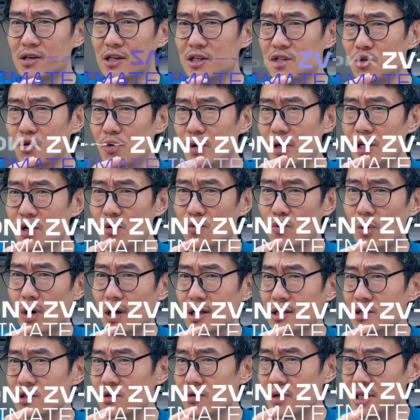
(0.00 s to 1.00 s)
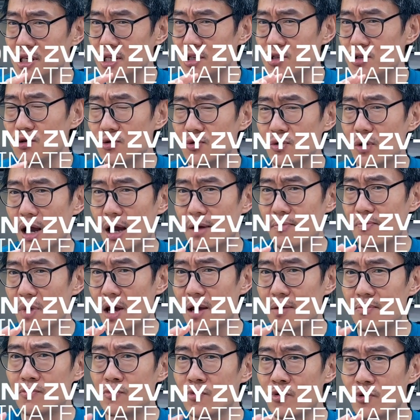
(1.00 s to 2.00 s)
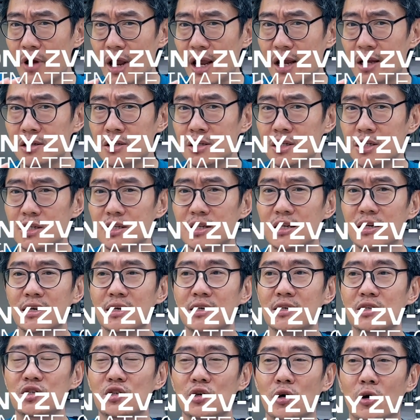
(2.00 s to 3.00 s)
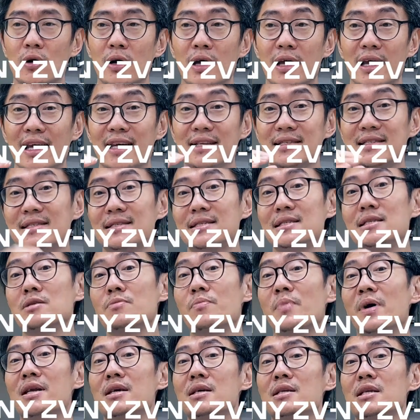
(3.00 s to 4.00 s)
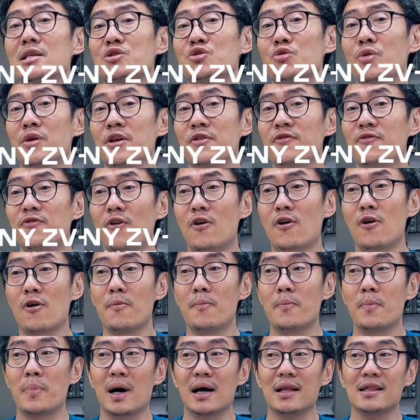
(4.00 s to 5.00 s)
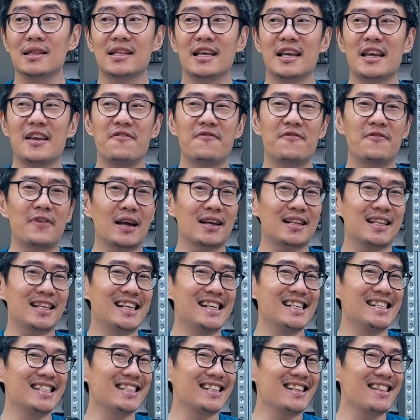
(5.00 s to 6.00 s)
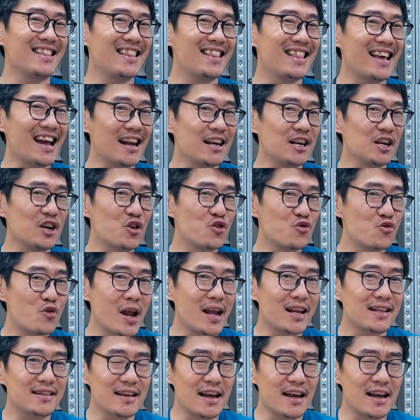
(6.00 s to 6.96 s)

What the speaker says: a 21-22mm range. So it's still better than 24, but the effect isn't that great